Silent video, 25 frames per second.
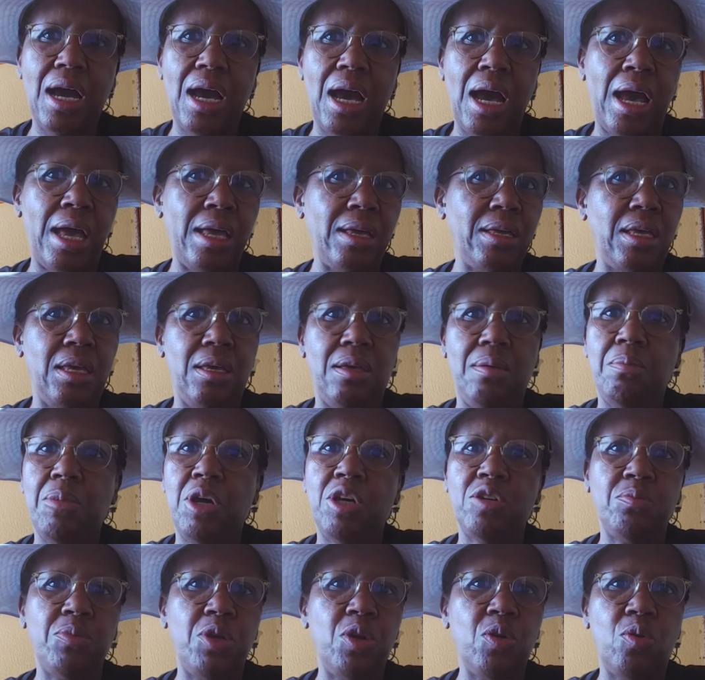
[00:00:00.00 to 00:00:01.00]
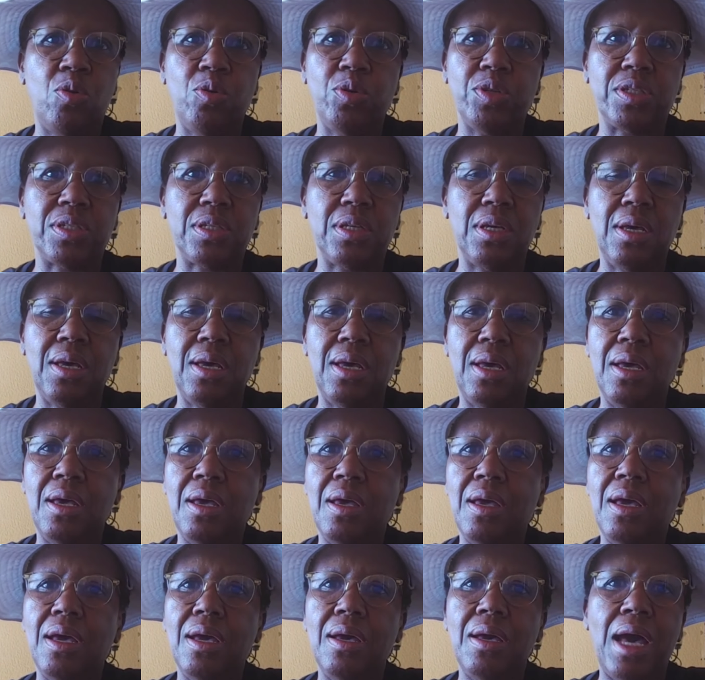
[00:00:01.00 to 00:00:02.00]
Aige, banbenkosi.
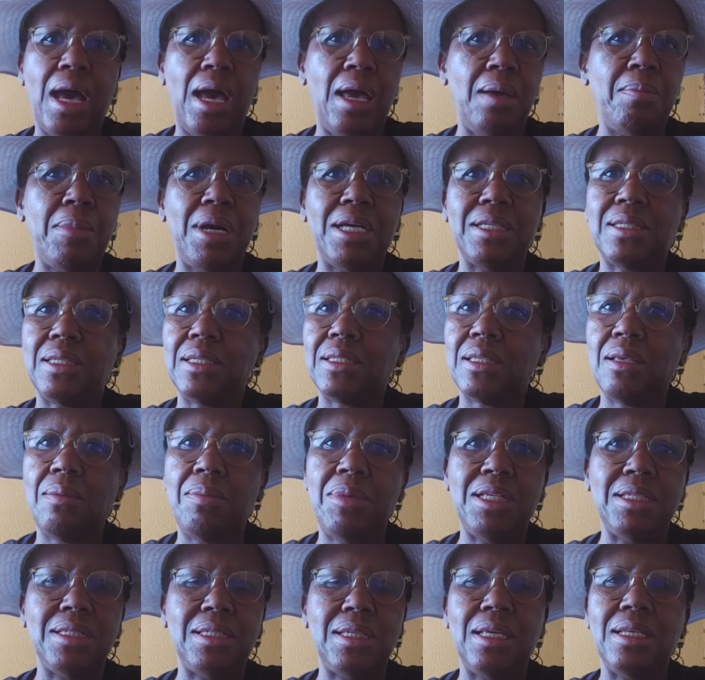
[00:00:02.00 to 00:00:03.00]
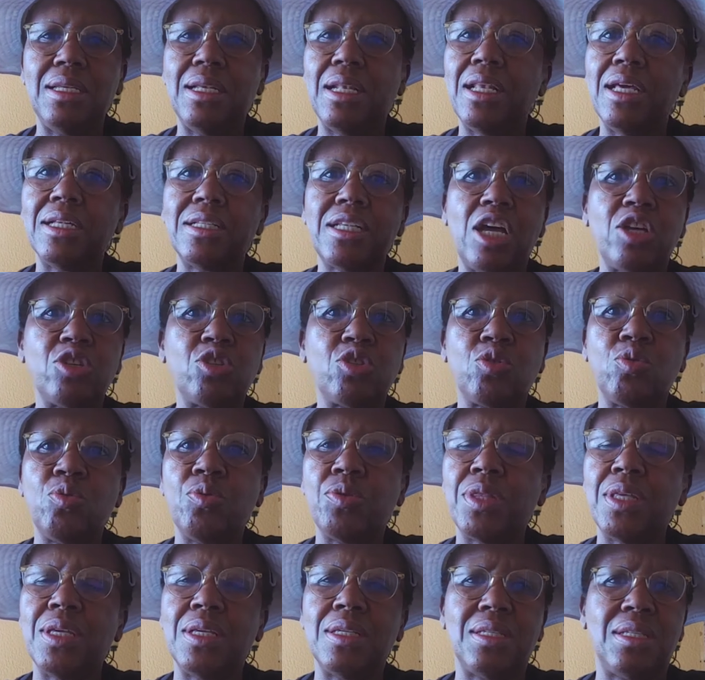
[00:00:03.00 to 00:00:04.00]
I must sebenzeni. Let us do
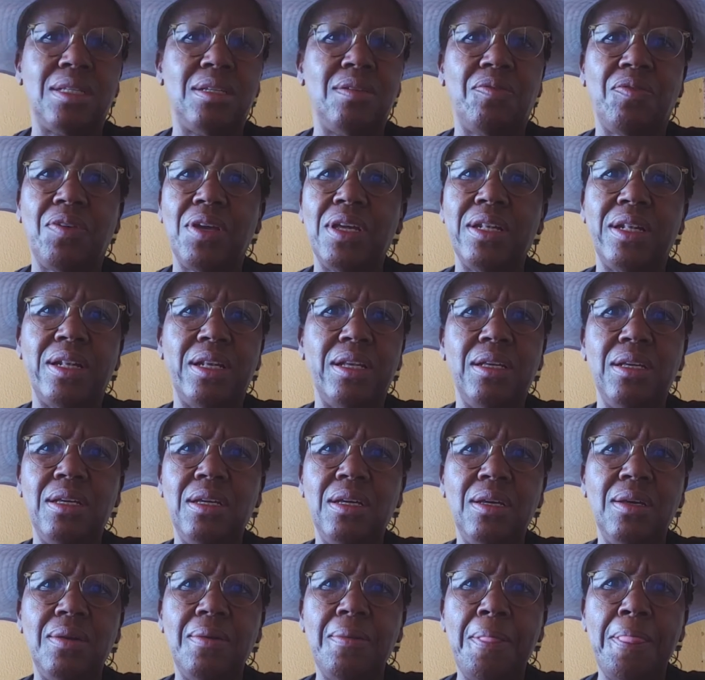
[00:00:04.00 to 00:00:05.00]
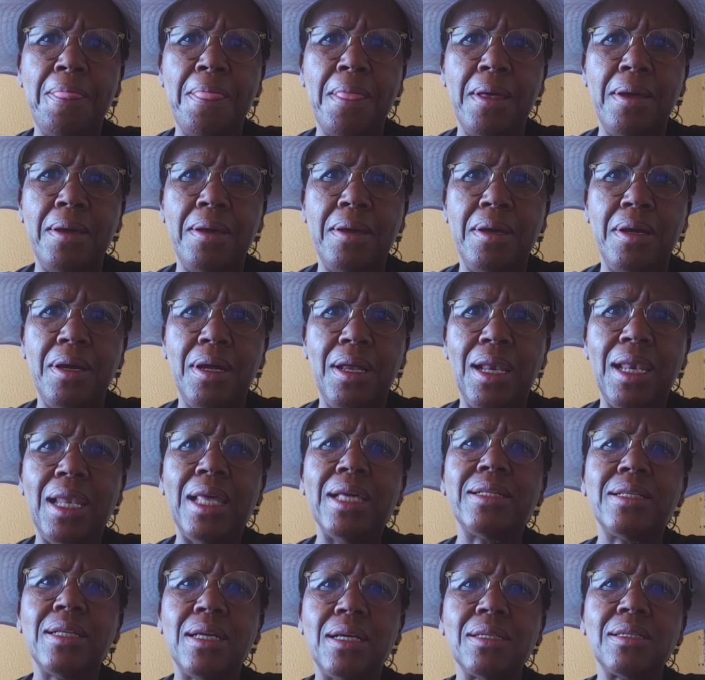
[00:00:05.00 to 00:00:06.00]
things differently.
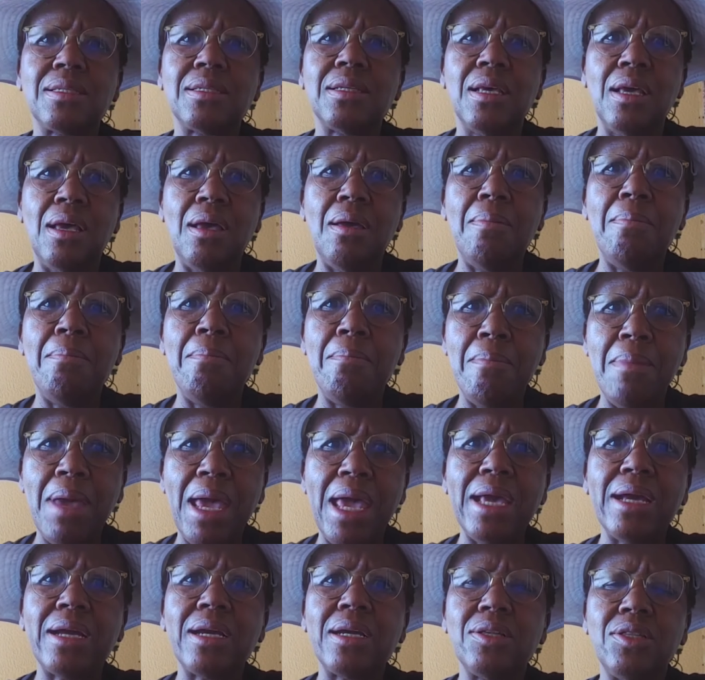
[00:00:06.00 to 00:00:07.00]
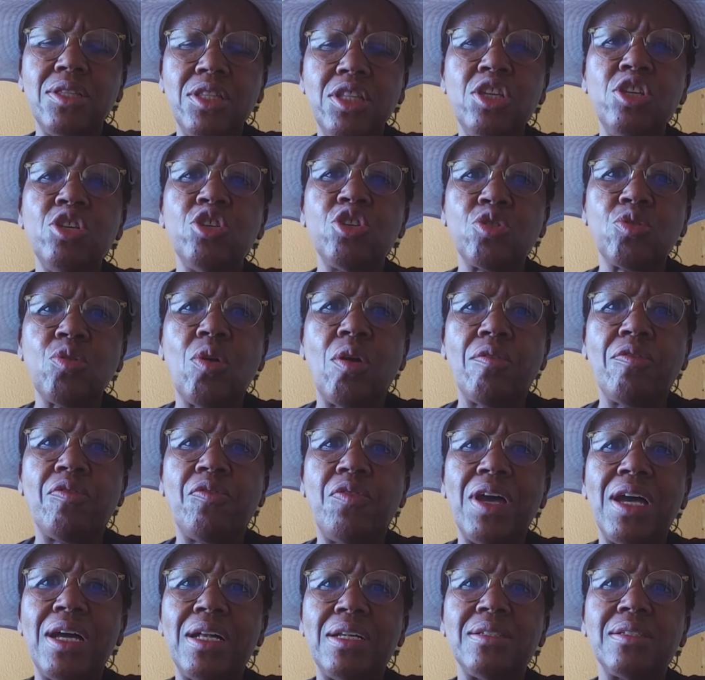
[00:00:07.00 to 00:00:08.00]
Let us make these
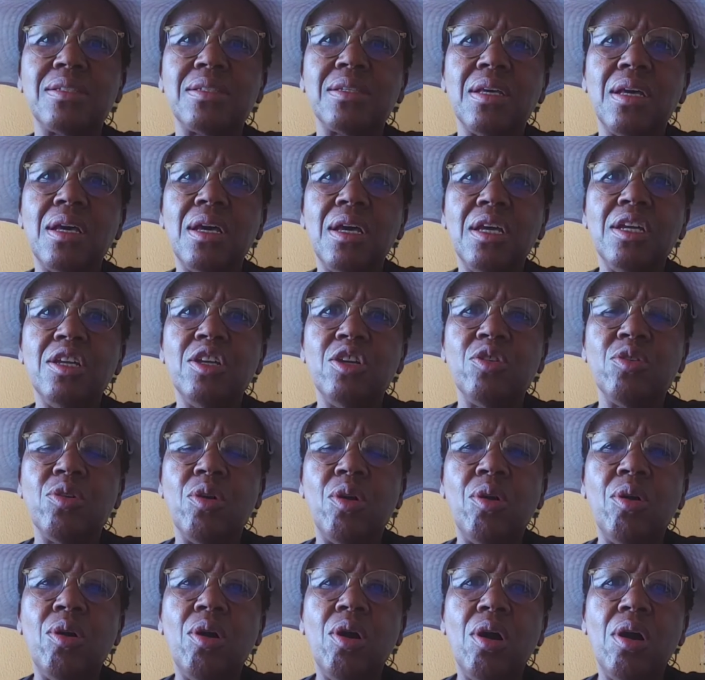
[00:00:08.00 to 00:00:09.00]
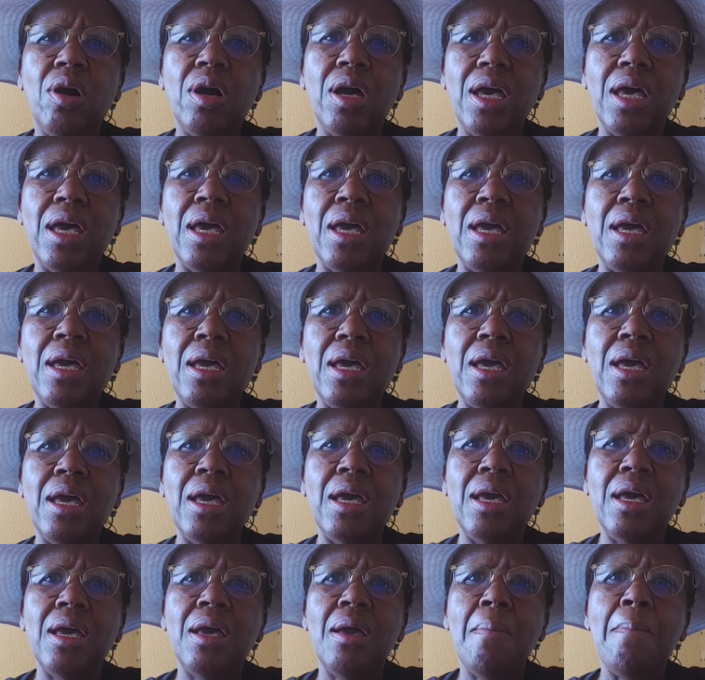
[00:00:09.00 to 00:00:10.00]
Stokvels, you know,
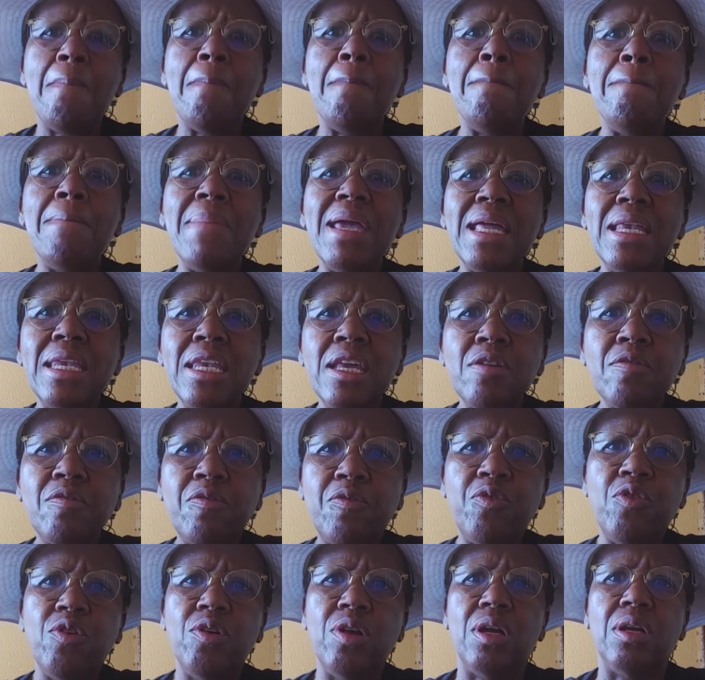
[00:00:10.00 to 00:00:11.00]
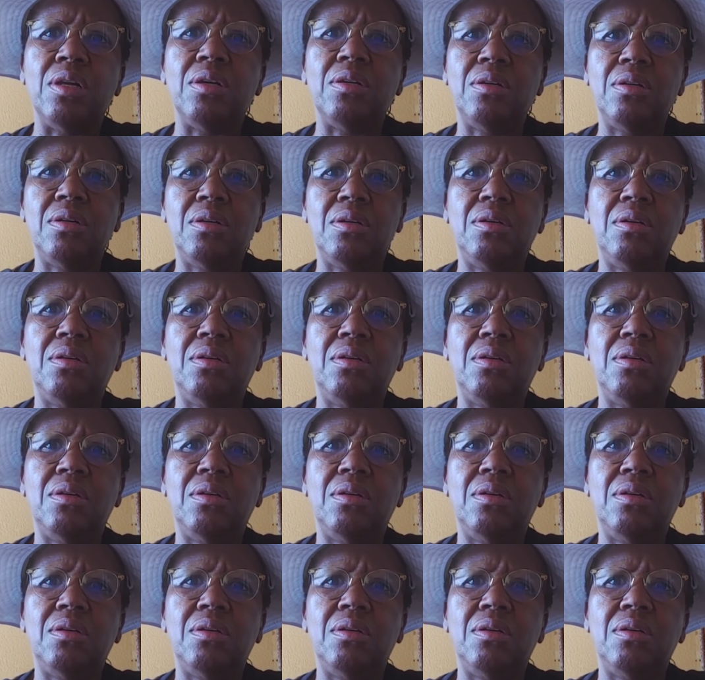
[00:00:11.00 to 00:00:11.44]
meaningful